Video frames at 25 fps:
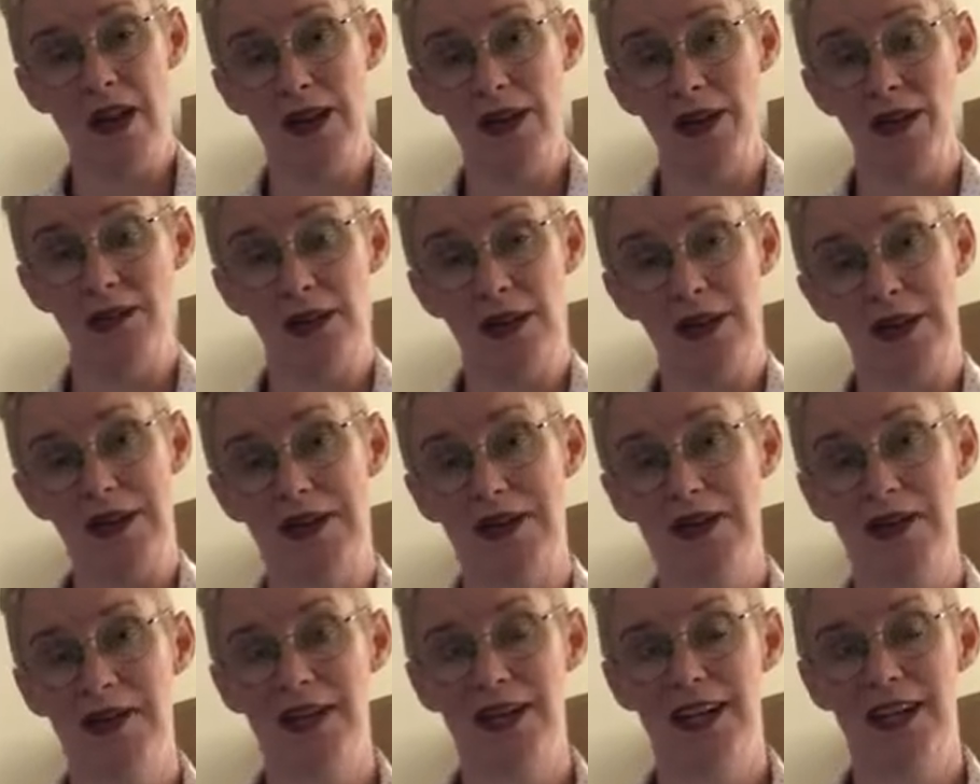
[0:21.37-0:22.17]
means for
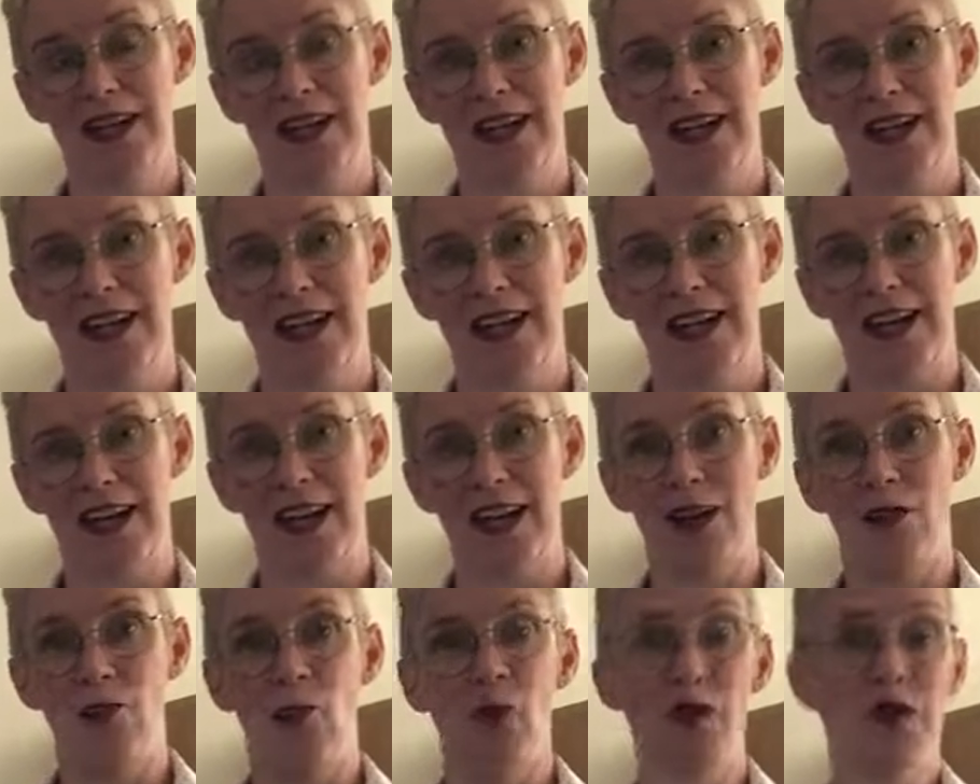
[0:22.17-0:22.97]
us,
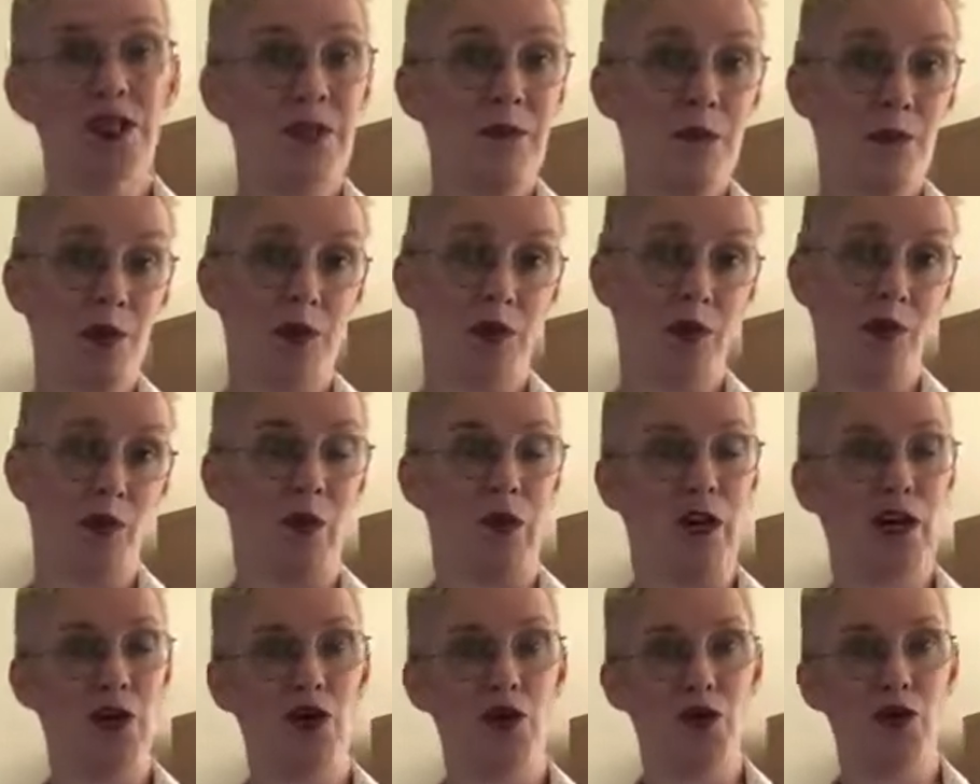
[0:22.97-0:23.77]
and what symbols that
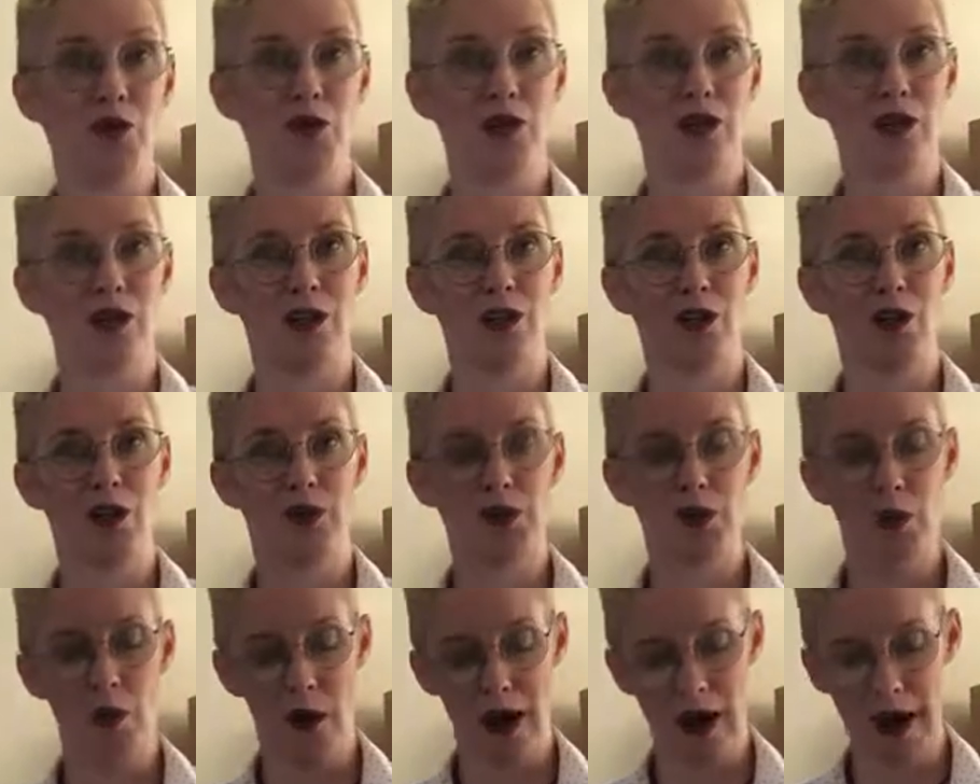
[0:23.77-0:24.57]
we use
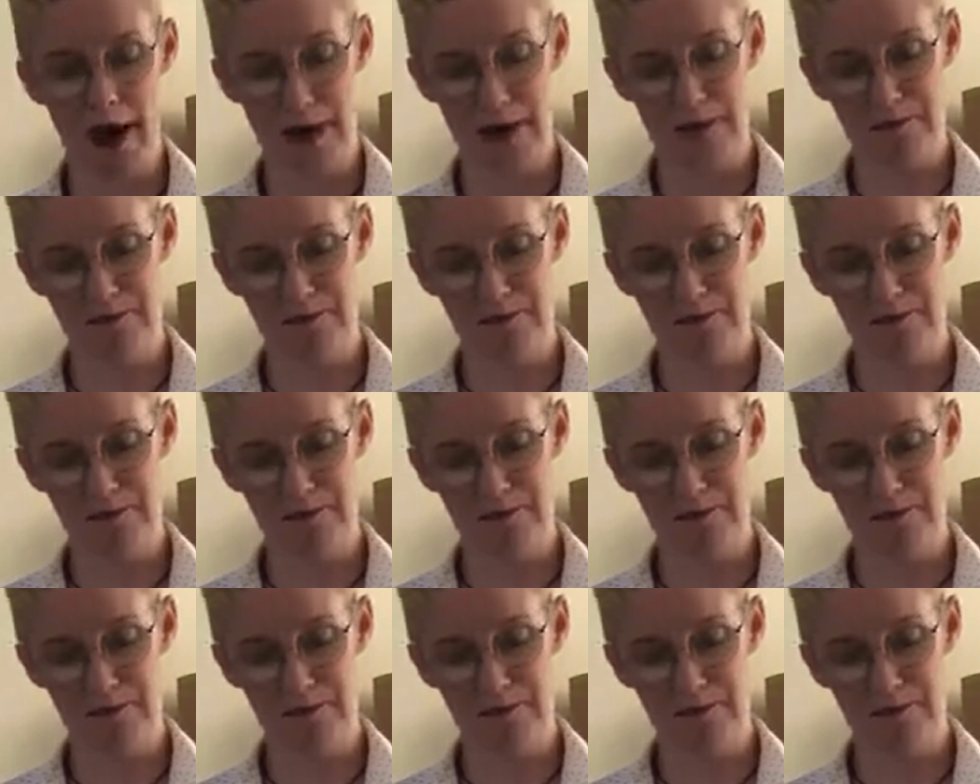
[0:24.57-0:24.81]
along the way.